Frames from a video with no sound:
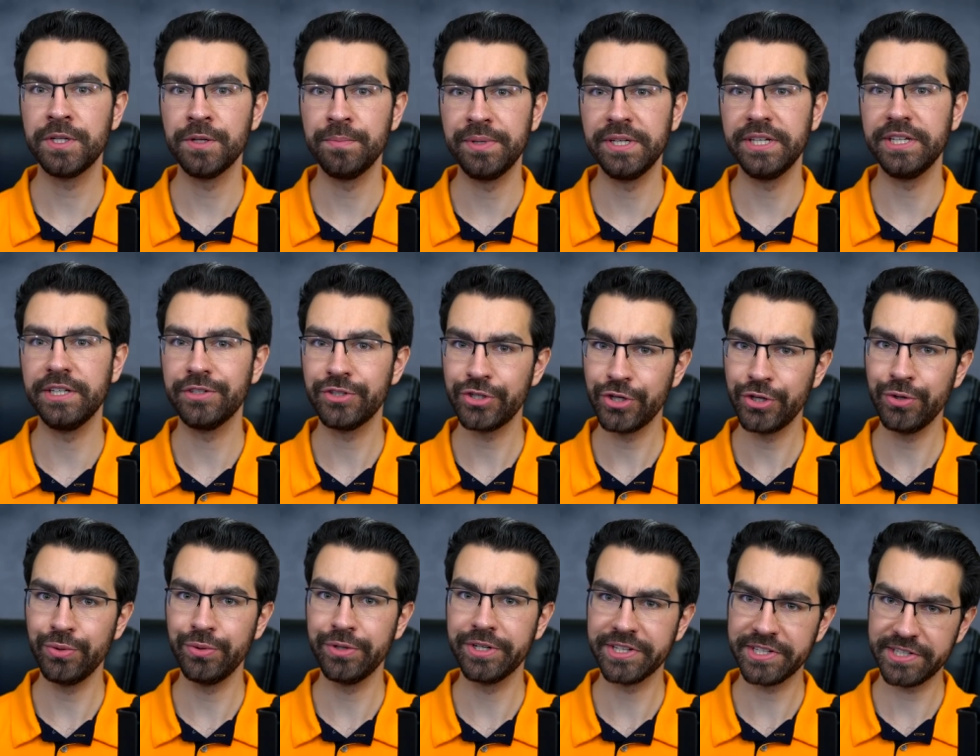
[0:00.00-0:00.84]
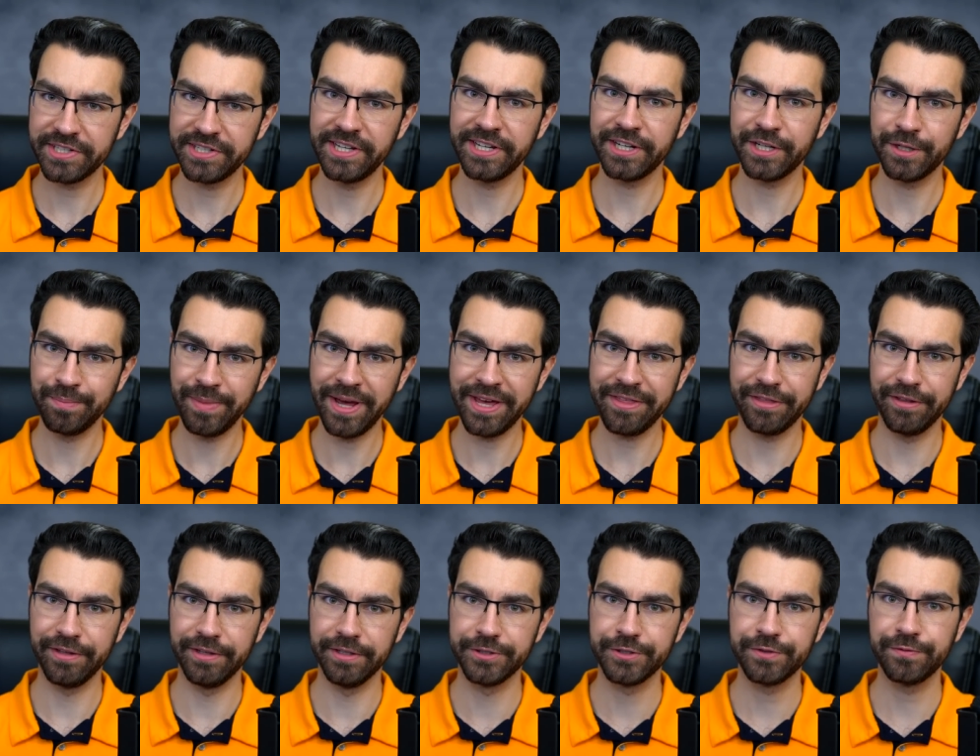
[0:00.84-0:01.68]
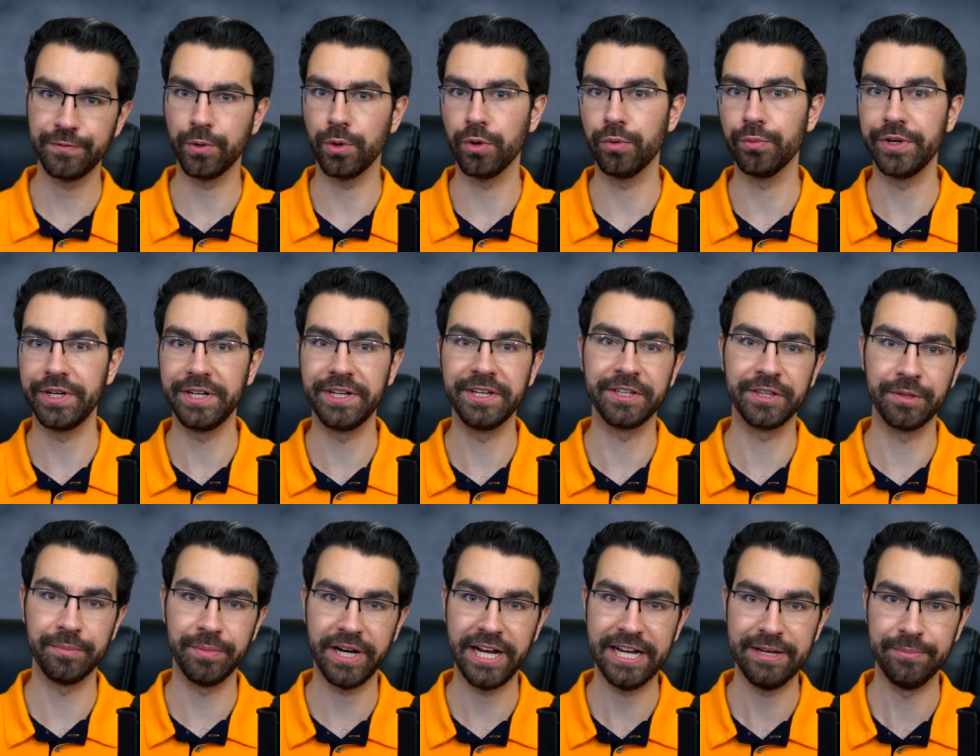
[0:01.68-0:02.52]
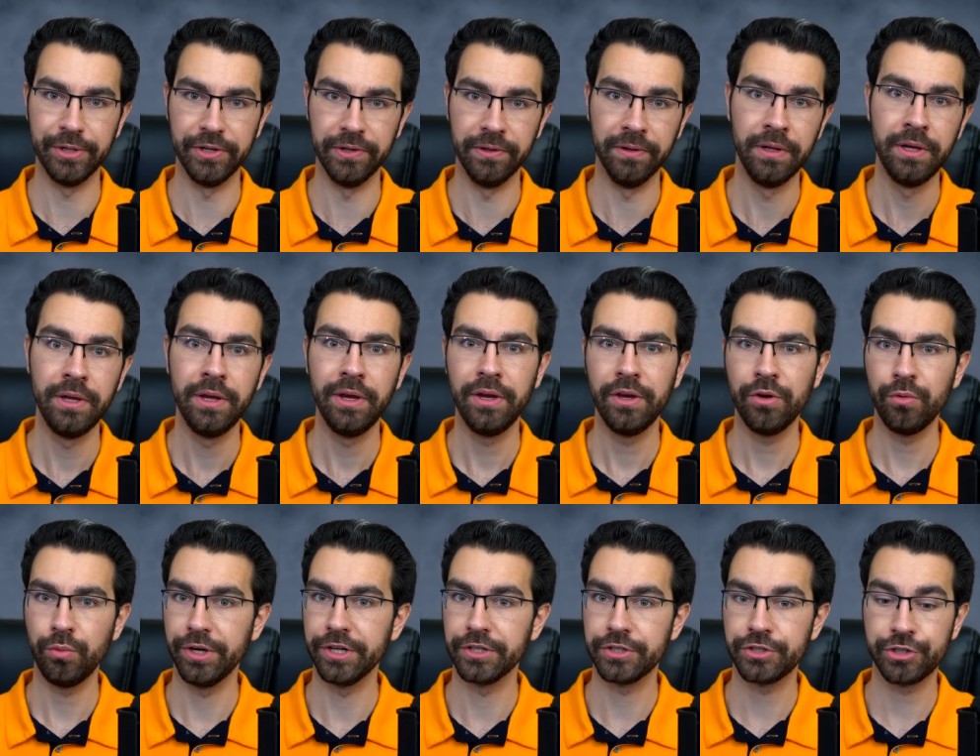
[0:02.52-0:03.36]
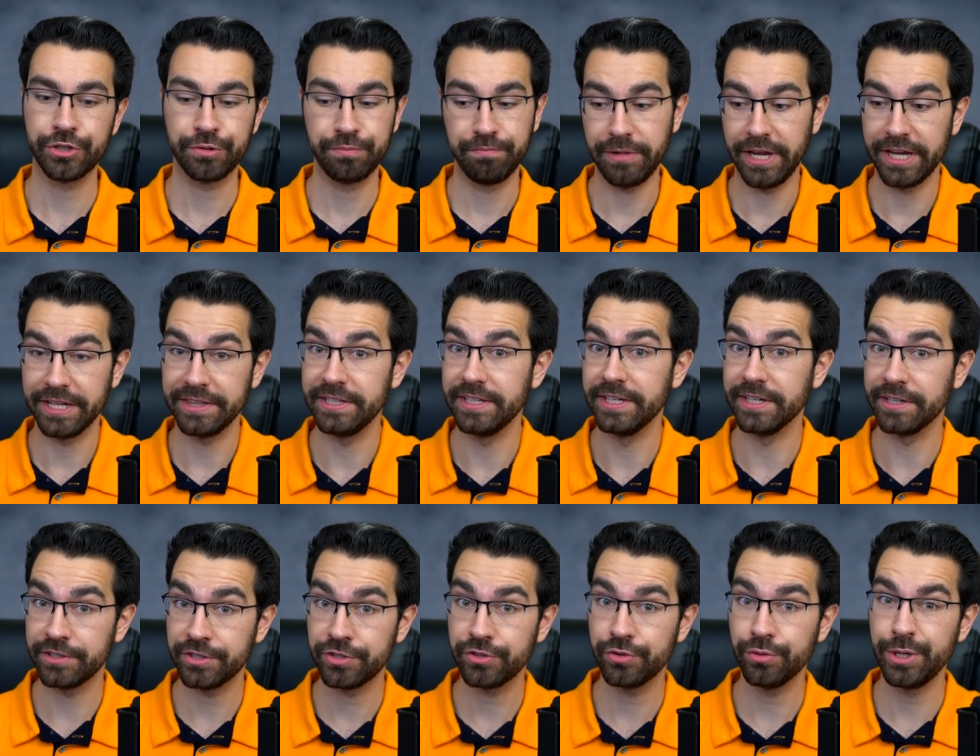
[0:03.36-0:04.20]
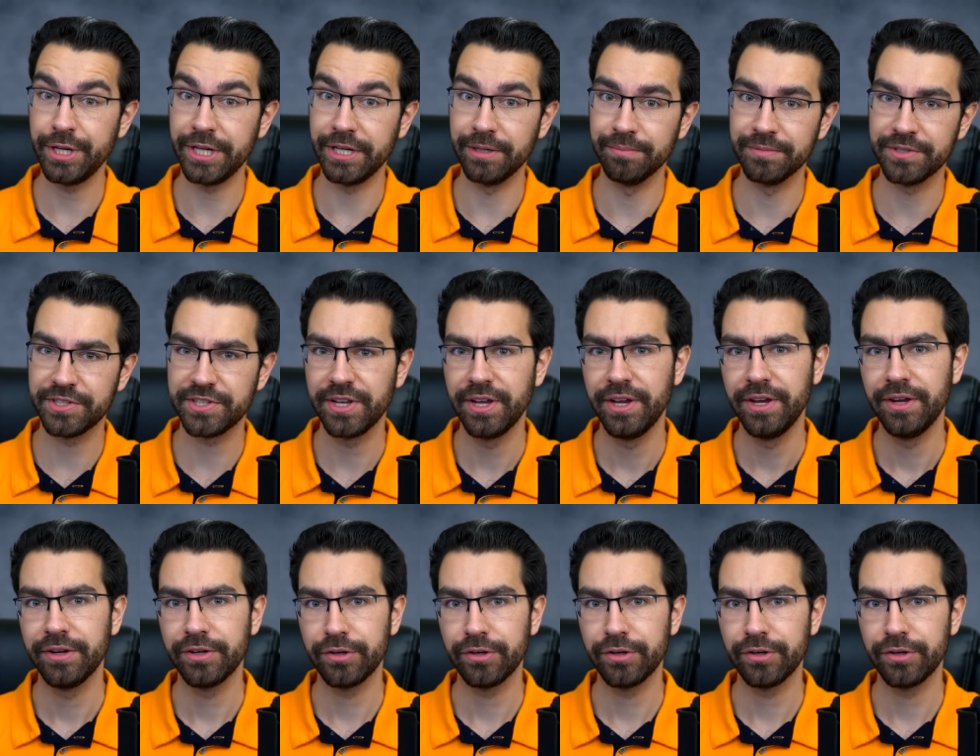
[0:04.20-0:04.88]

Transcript: to be two distinct methods for reading the Bible, which, at the extremes,